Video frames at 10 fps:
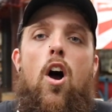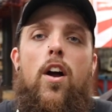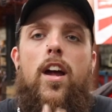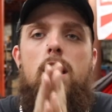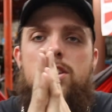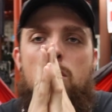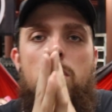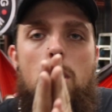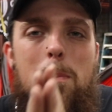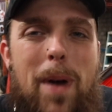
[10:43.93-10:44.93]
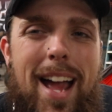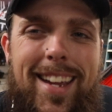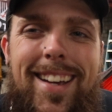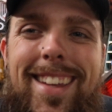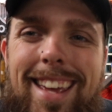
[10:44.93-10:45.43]
All right guys, we are
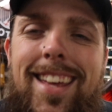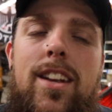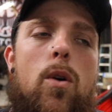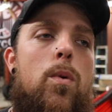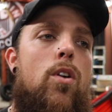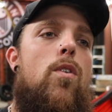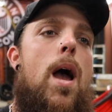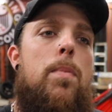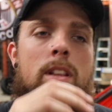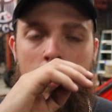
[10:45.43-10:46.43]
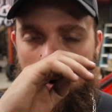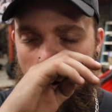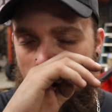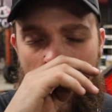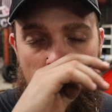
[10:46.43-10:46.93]
back again. We are wrapping the
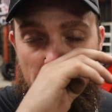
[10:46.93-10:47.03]
car,